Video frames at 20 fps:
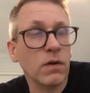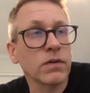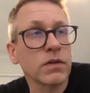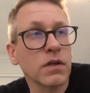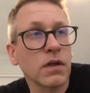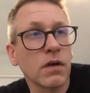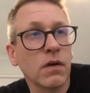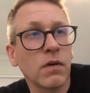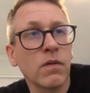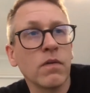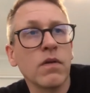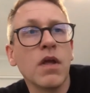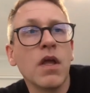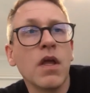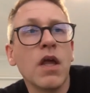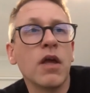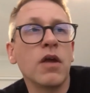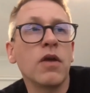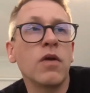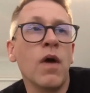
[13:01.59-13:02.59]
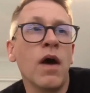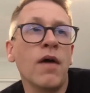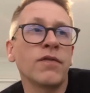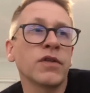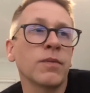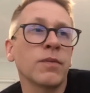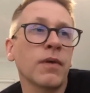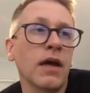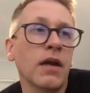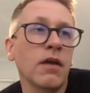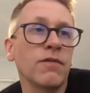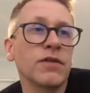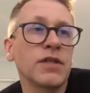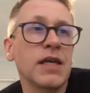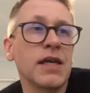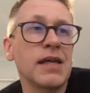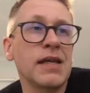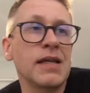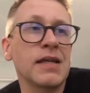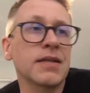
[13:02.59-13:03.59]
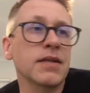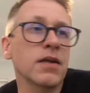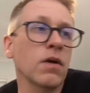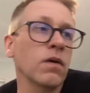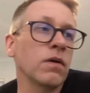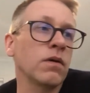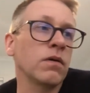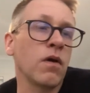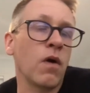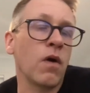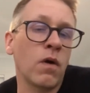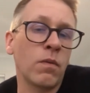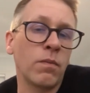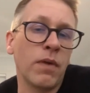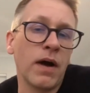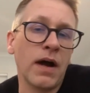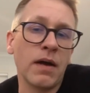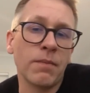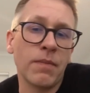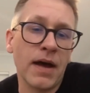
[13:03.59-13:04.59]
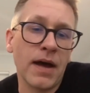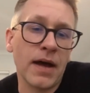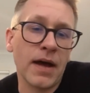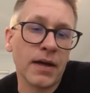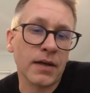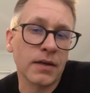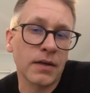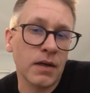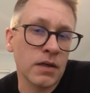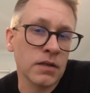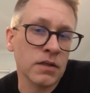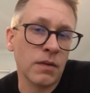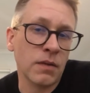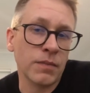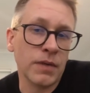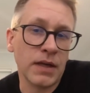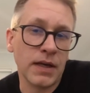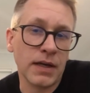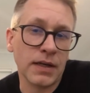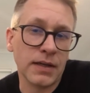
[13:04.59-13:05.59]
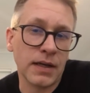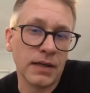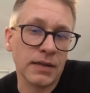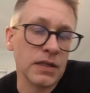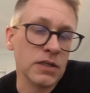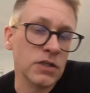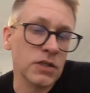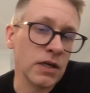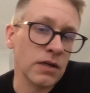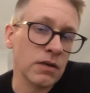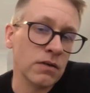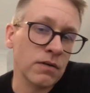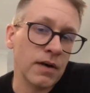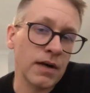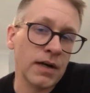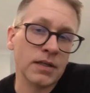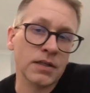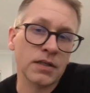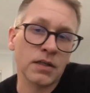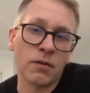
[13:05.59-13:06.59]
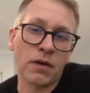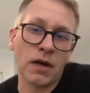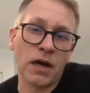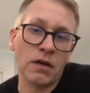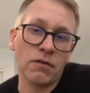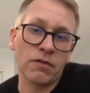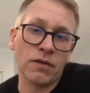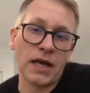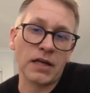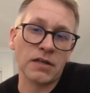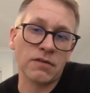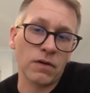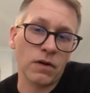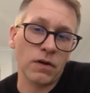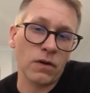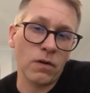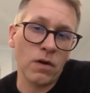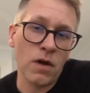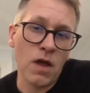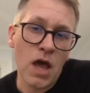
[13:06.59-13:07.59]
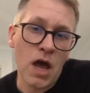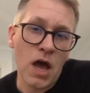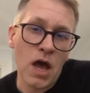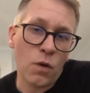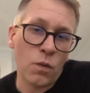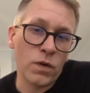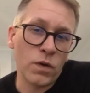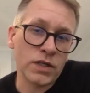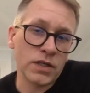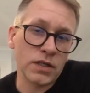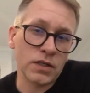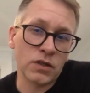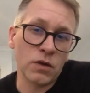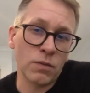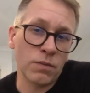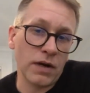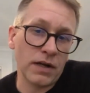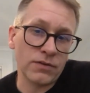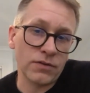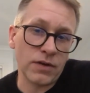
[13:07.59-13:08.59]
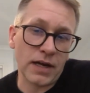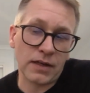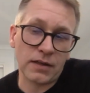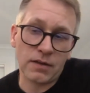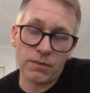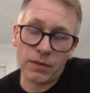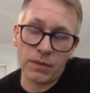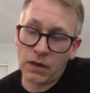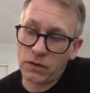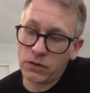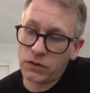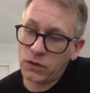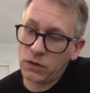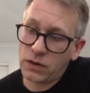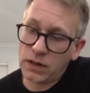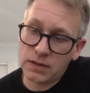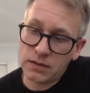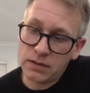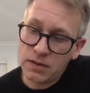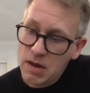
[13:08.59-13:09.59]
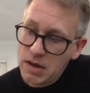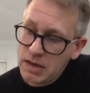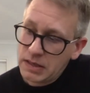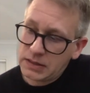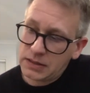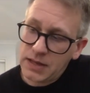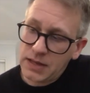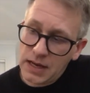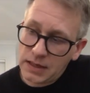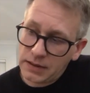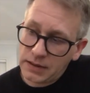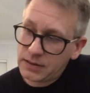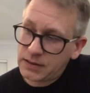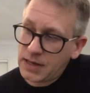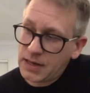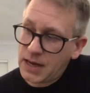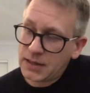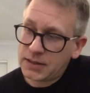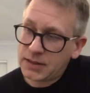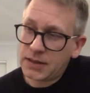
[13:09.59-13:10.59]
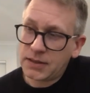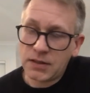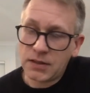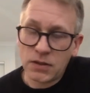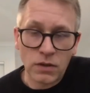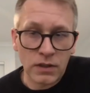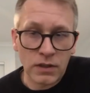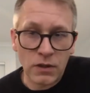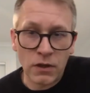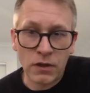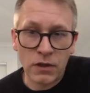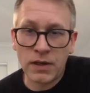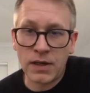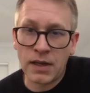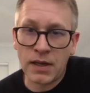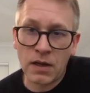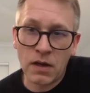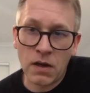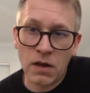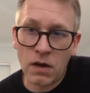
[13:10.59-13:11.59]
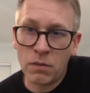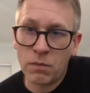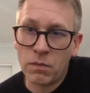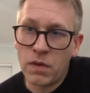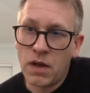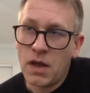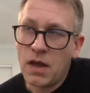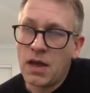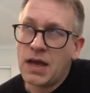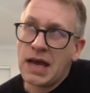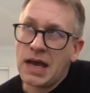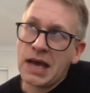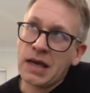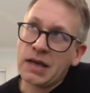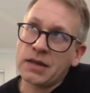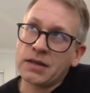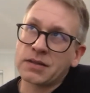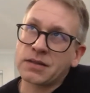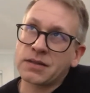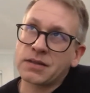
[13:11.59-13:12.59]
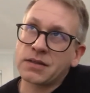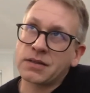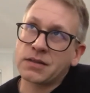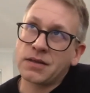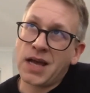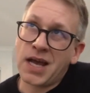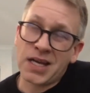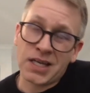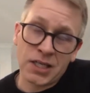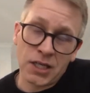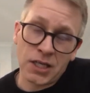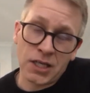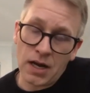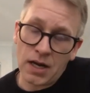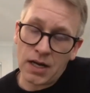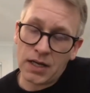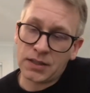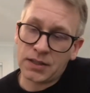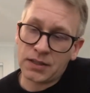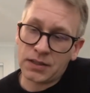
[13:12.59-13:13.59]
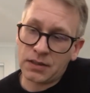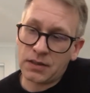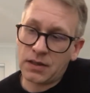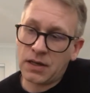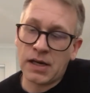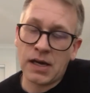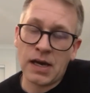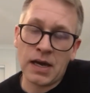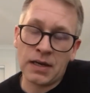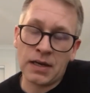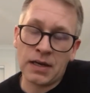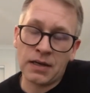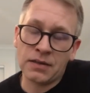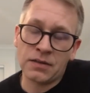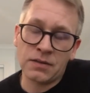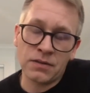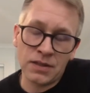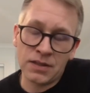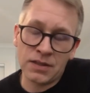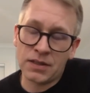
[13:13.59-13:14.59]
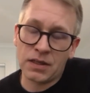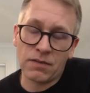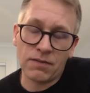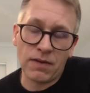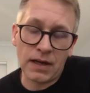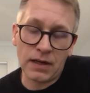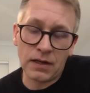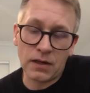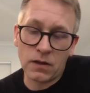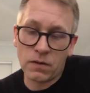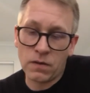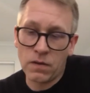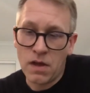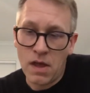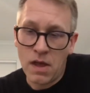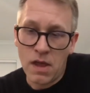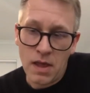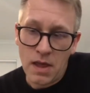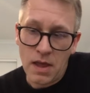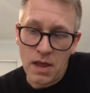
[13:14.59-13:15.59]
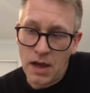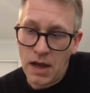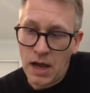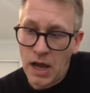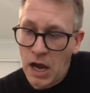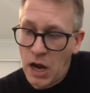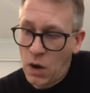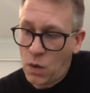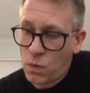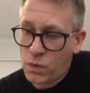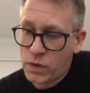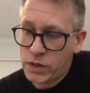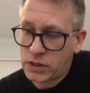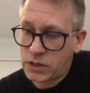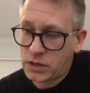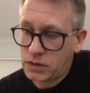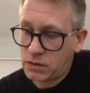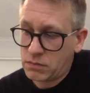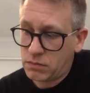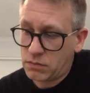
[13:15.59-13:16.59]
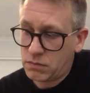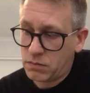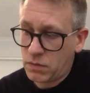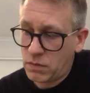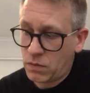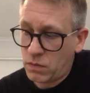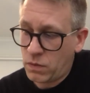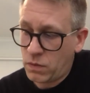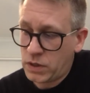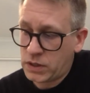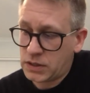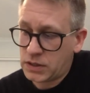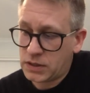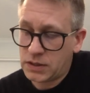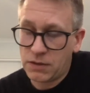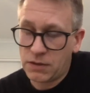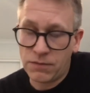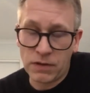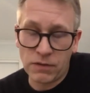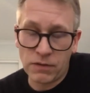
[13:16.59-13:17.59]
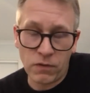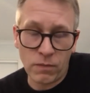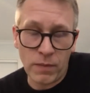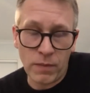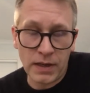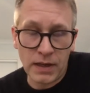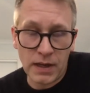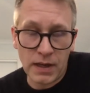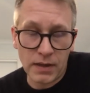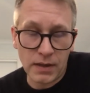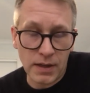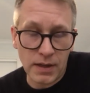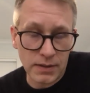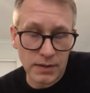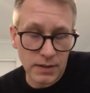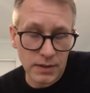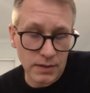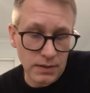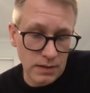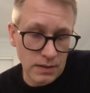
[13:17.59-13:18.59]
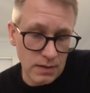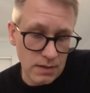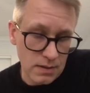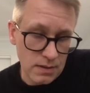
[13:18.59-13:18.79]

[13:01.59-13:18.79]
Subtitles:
So you have some kind of yield or buyback, something like that. They generate some kind of cash flow, which is super attractive because you can stake these assets, you can earn an income, and it actually has an intrinsic value, which is different from many other assets.